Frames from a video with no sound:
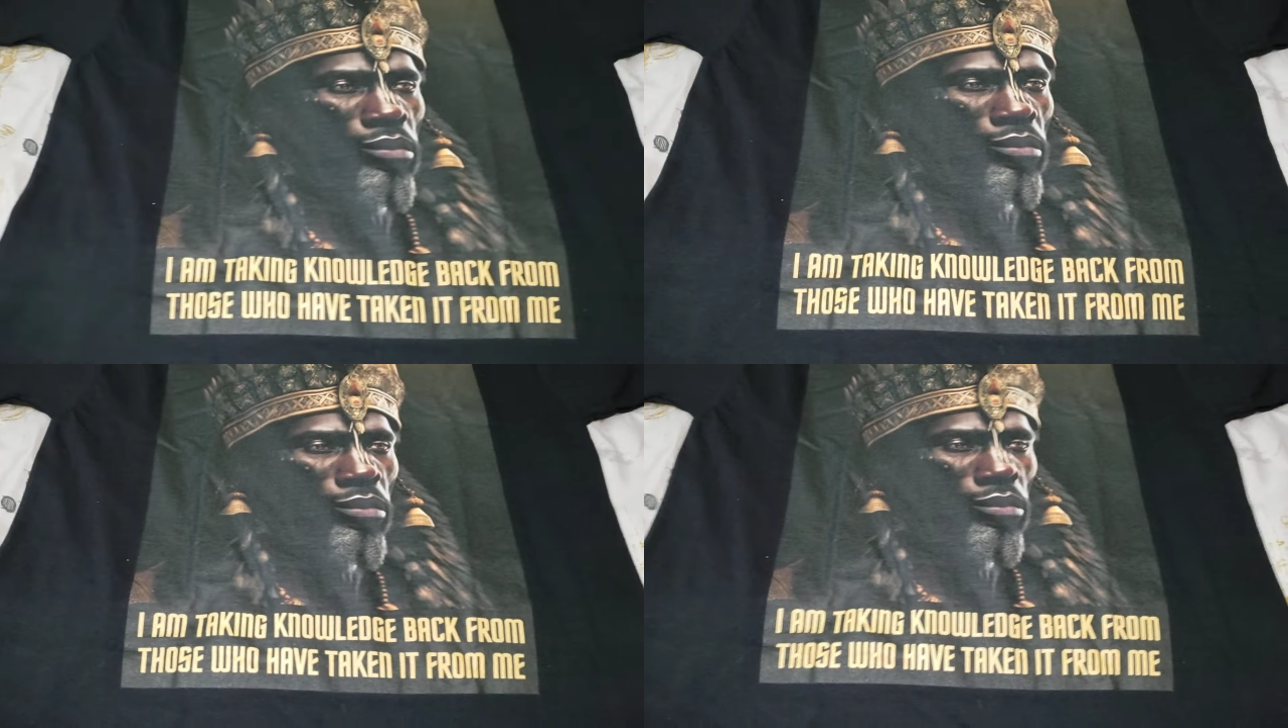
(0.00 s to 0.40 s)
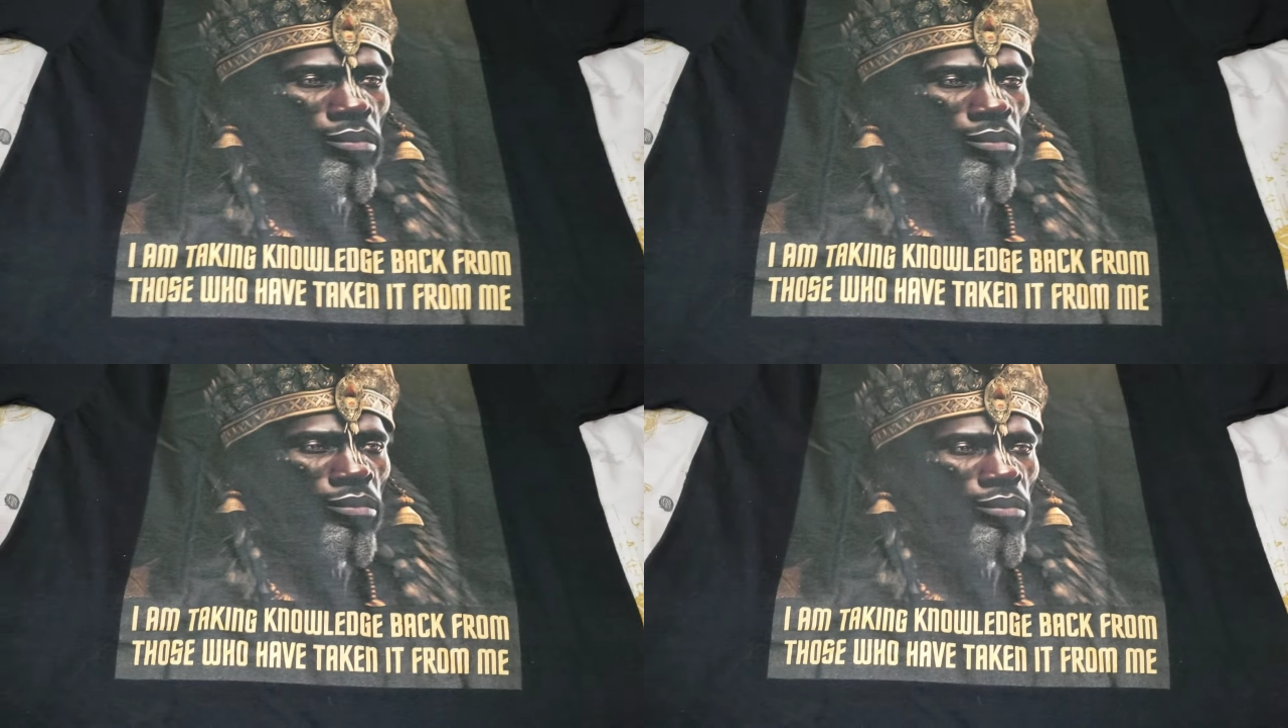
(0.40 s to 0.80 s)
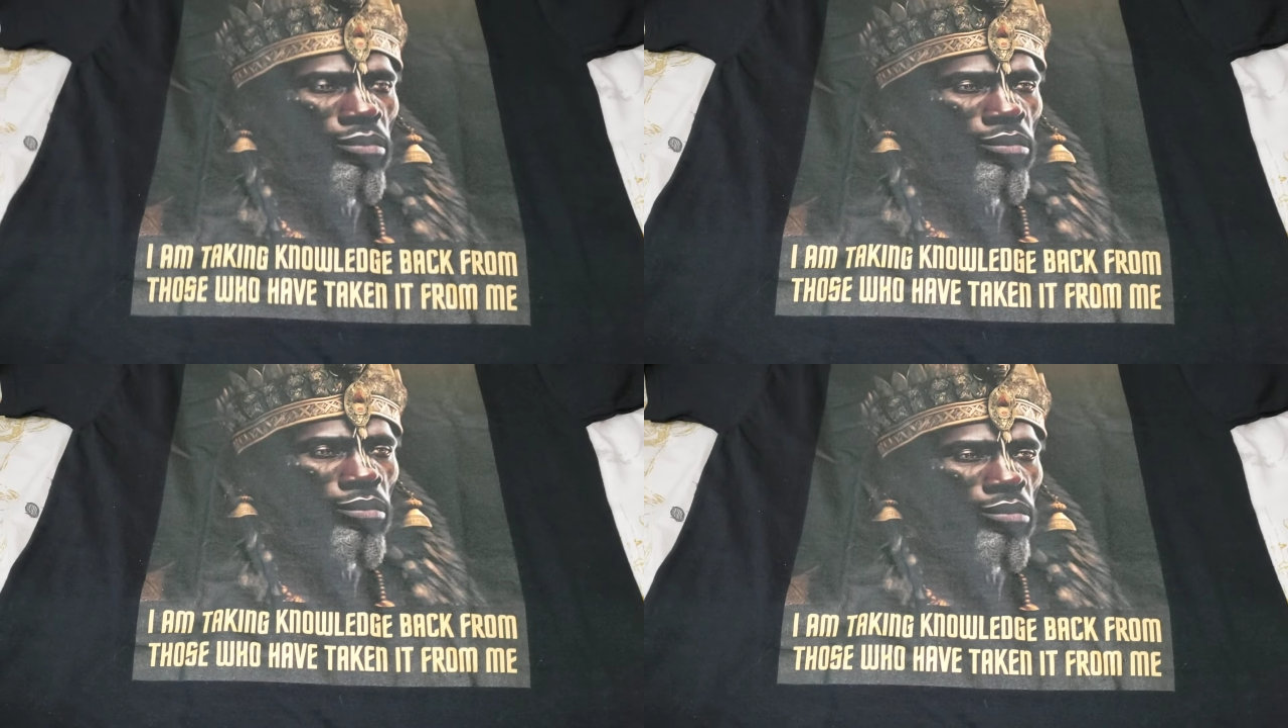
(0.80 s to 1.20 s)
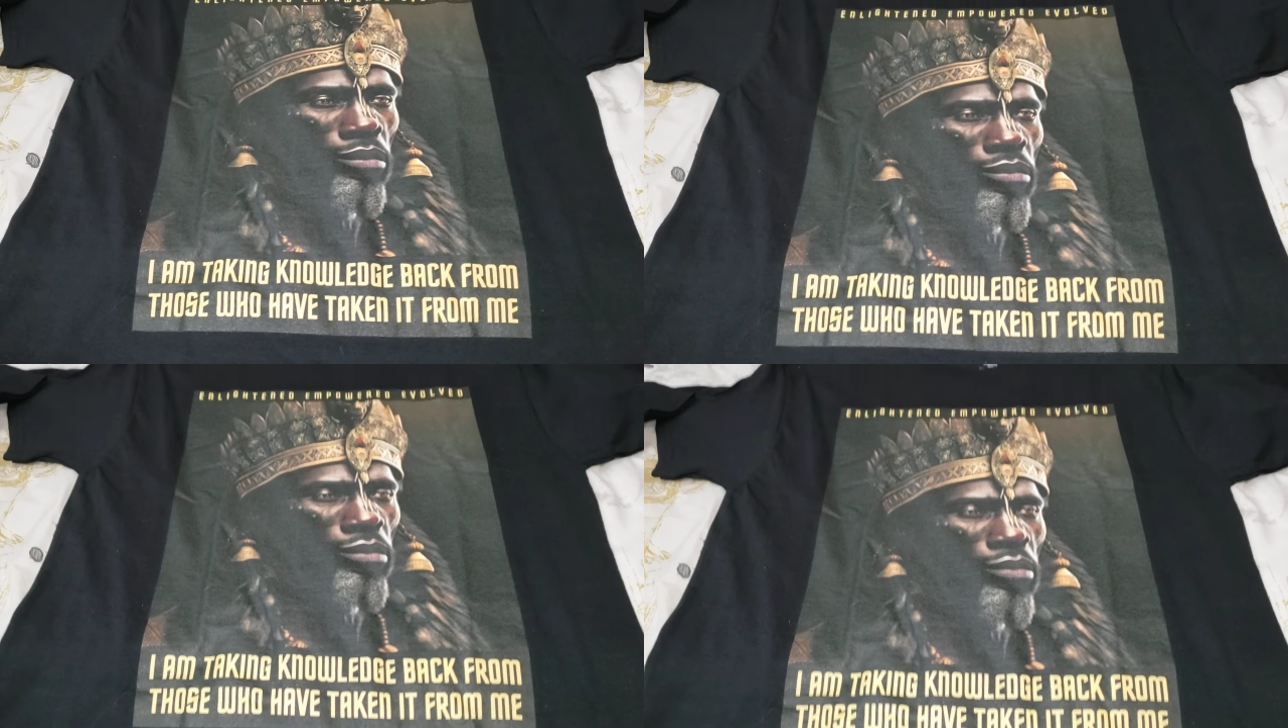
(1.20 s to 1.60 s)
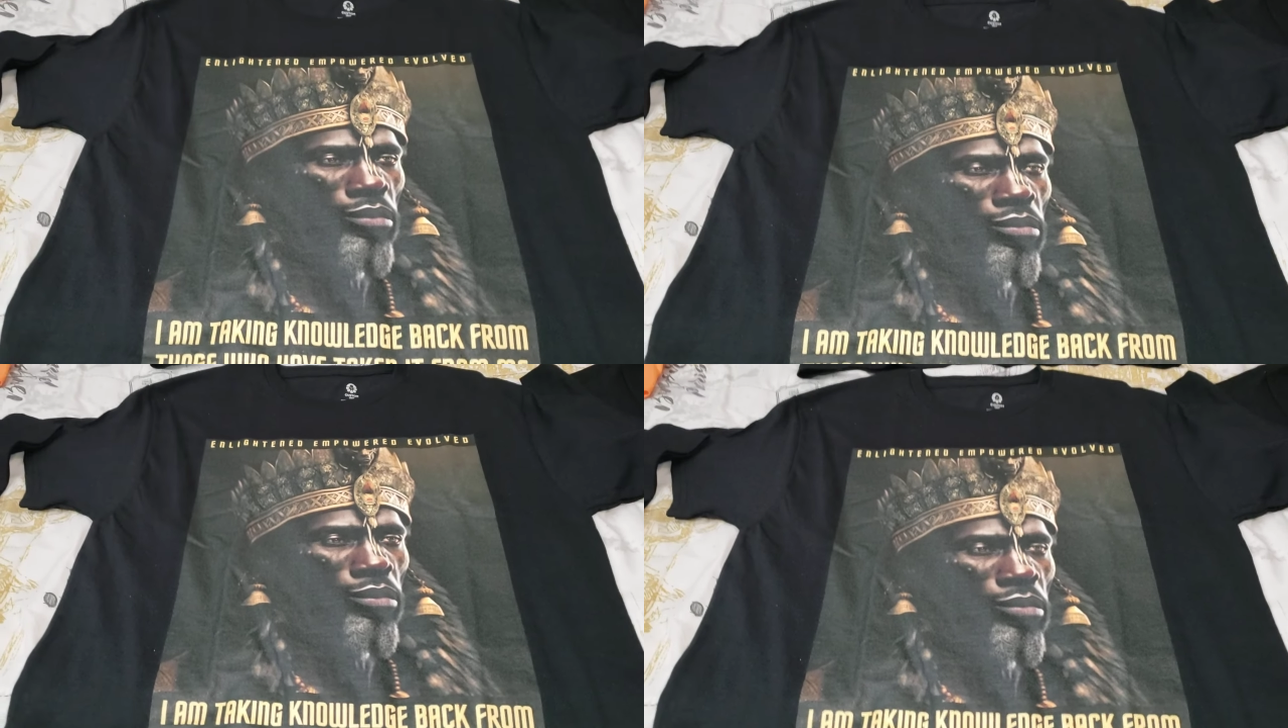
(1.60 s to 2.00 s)
I'm taking knowledge back
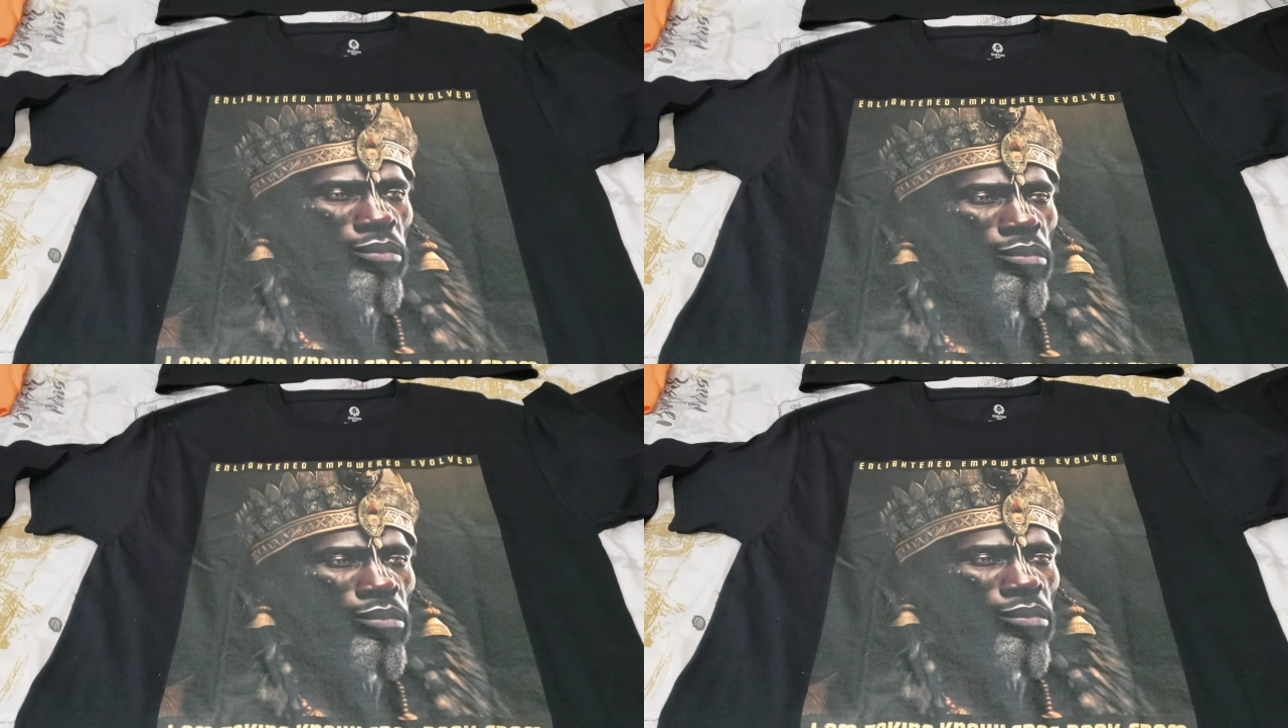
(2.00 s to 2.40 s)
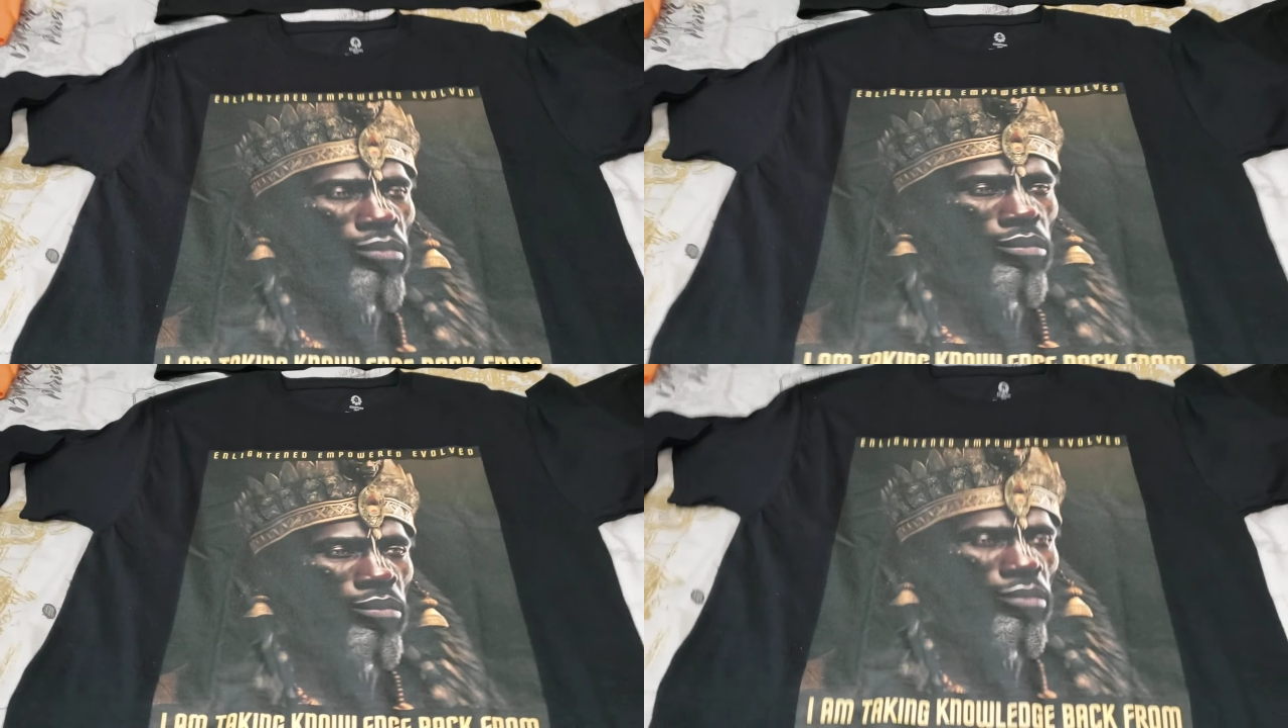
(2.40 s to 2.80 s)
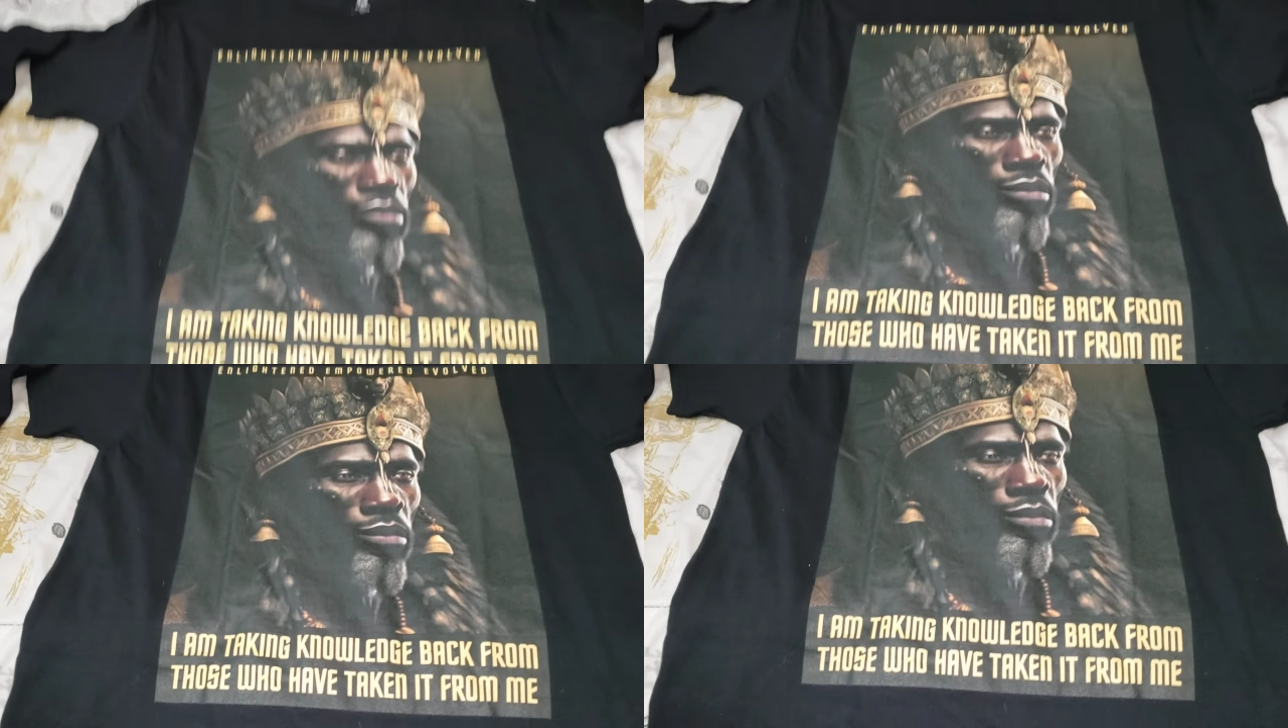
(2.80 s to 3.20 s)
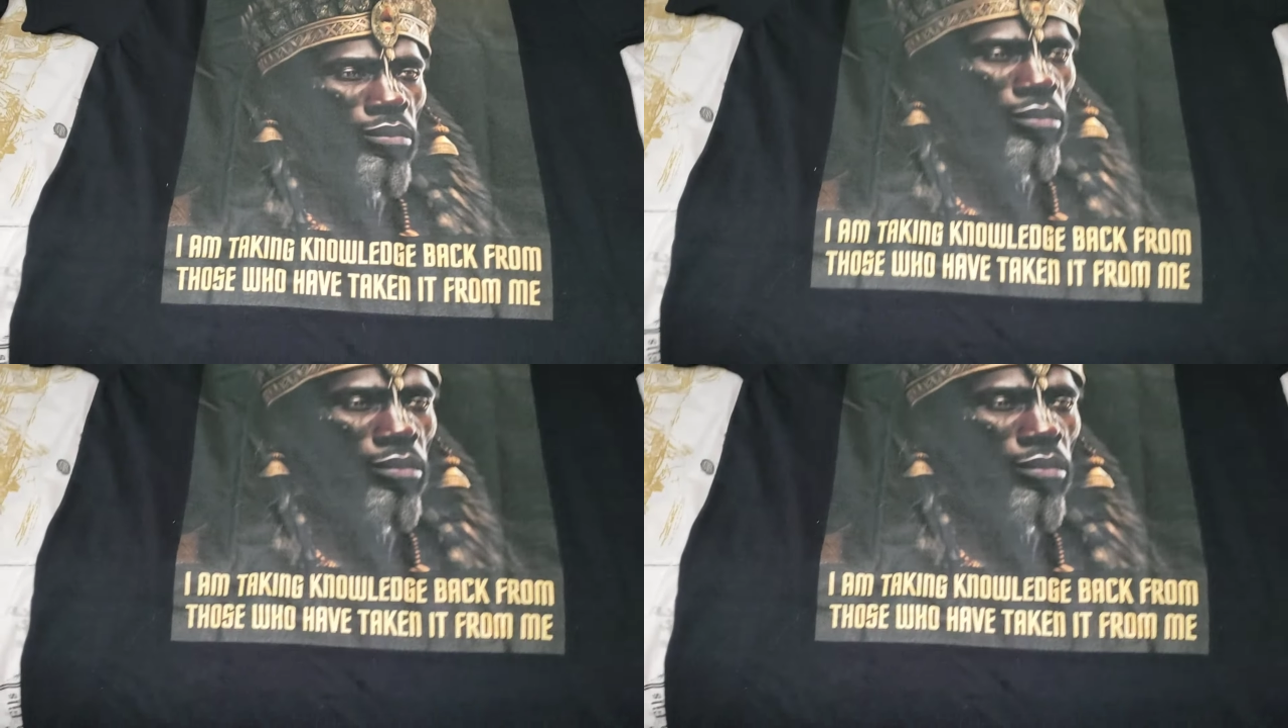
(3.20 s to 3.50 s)
from those who have taken it from me.